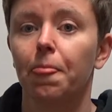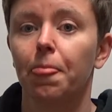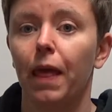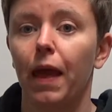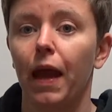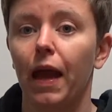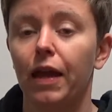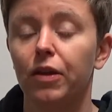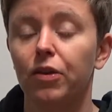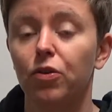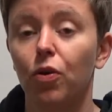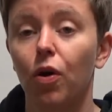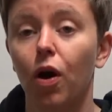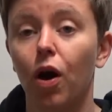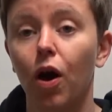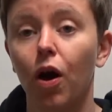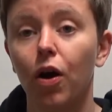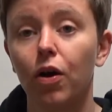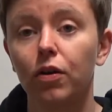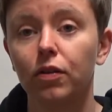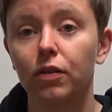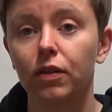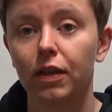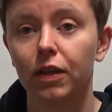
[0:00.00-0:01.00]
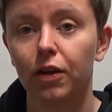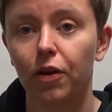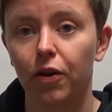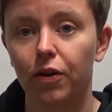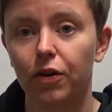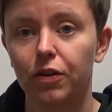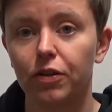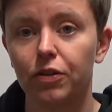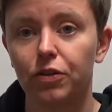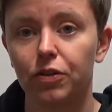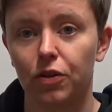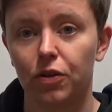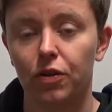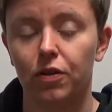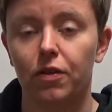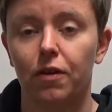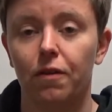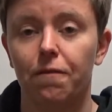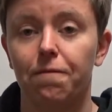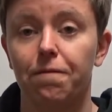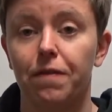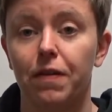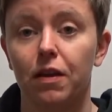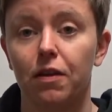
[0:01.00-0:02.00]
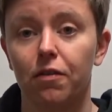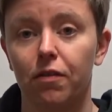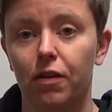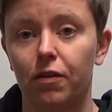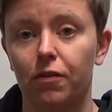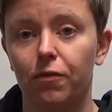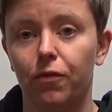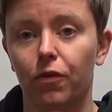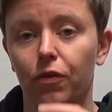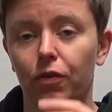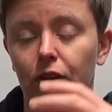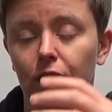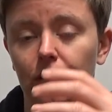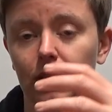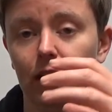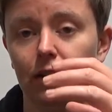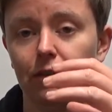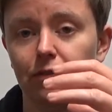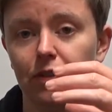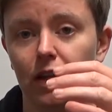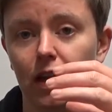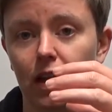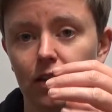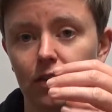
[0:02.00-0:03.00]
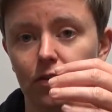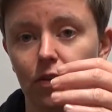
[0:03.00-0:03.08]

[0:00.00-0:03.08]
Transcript: and you're only going to do the fingering for the left hand.